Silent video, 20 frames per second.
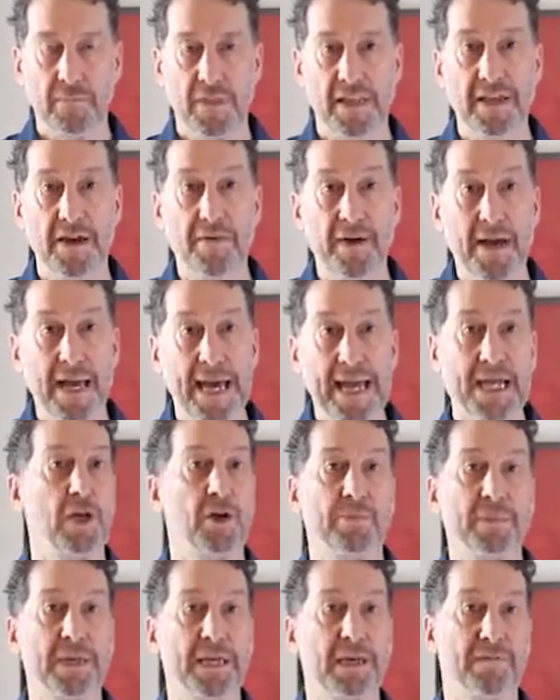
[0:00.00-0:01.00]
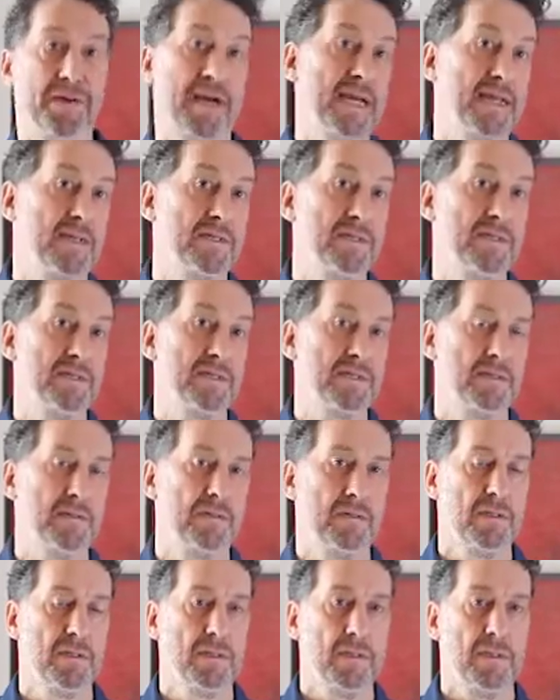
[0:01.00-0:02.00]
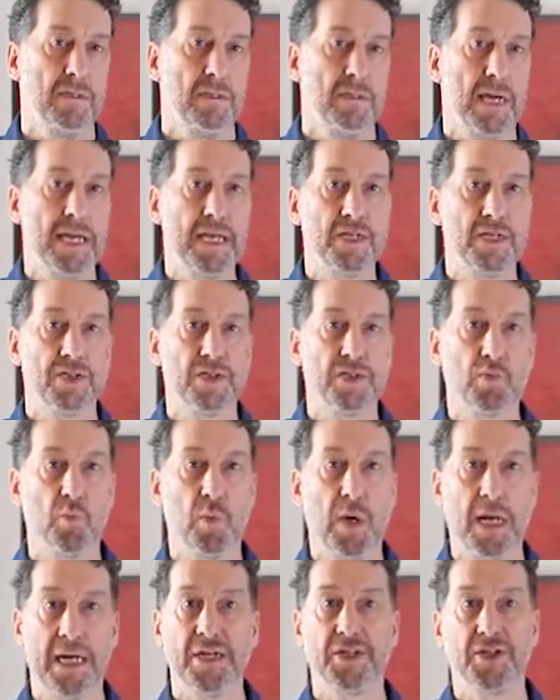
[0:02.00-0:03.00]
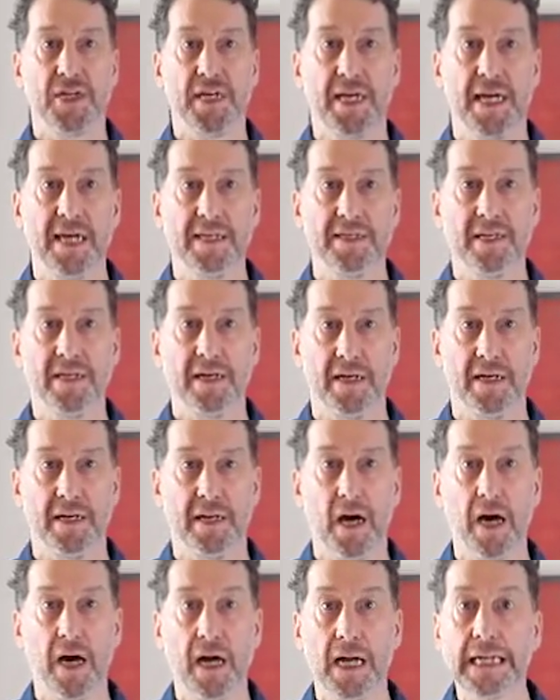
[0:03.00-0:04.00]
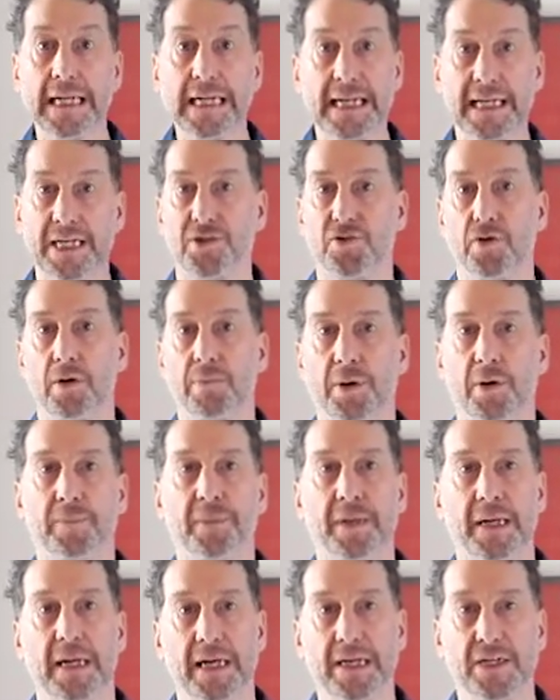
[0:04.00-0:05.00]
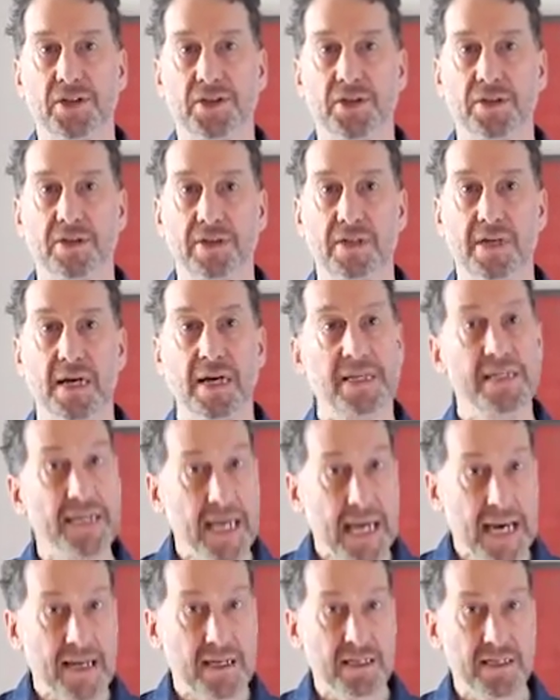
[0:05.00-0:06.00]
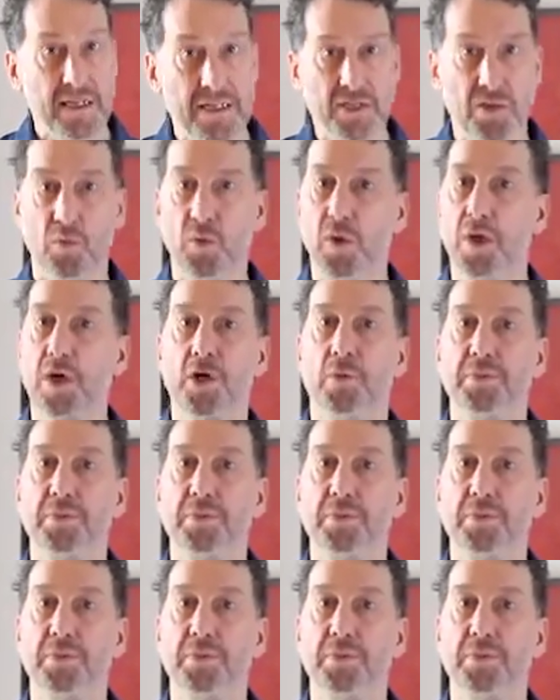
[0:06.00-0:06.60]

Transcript: There are economic factors. Asia's well-educated and highly literate populations see access to work